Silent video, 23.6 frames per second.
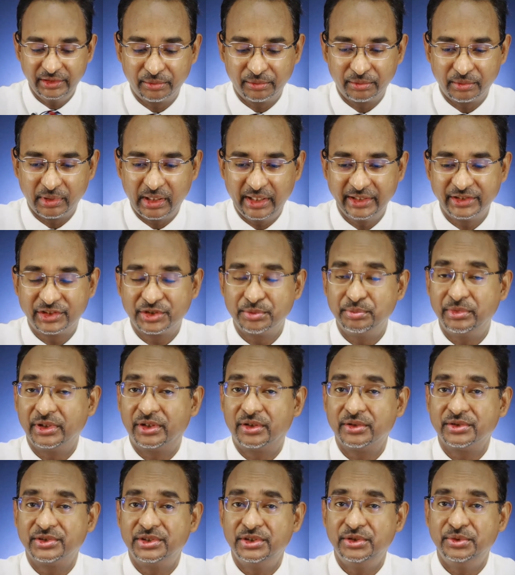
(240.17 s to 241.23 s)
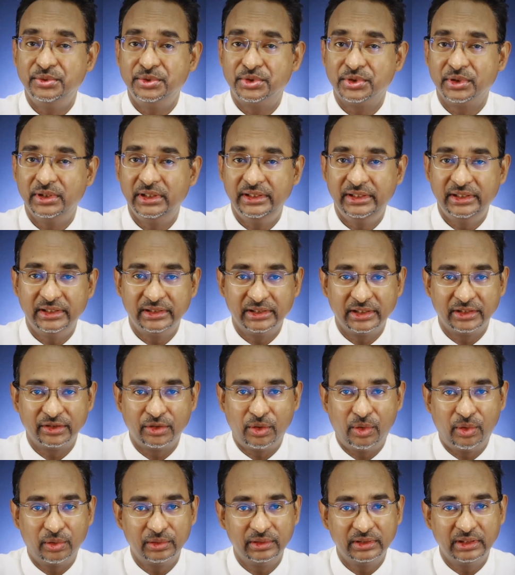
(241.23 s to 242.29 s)
rights, because usually in an
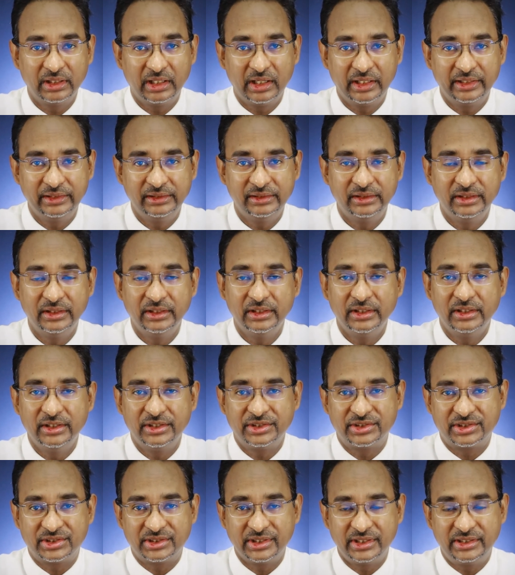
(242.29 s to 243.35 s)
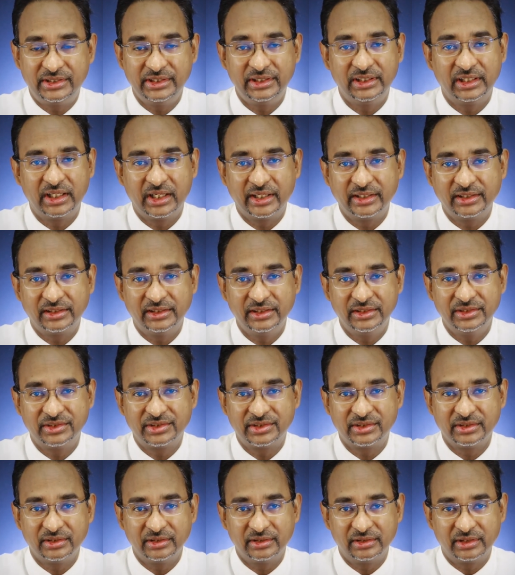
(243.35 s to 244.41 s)
online setting like
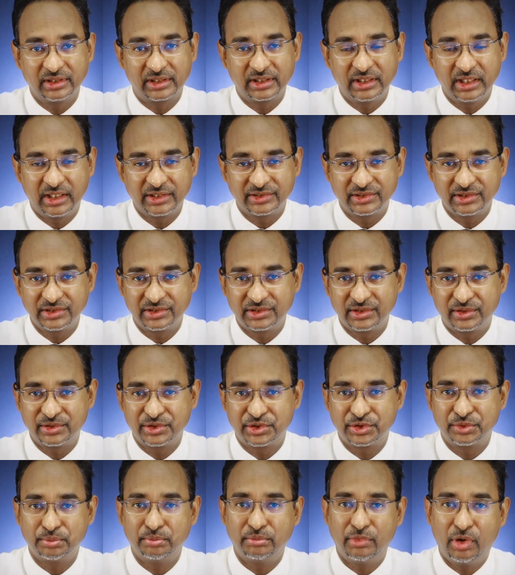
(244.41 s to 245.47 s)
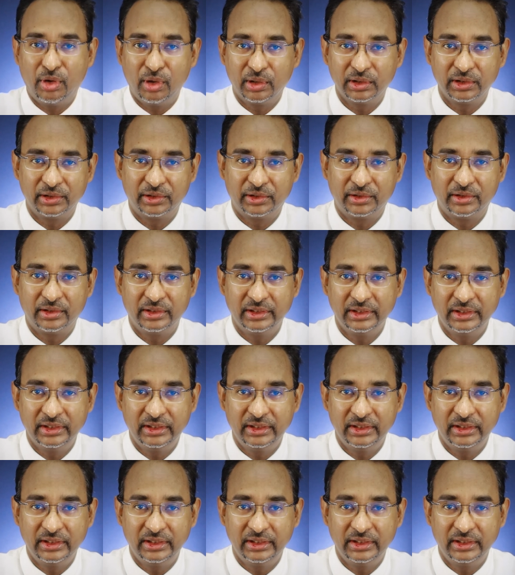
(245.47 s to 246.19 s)
this, the classes are smaller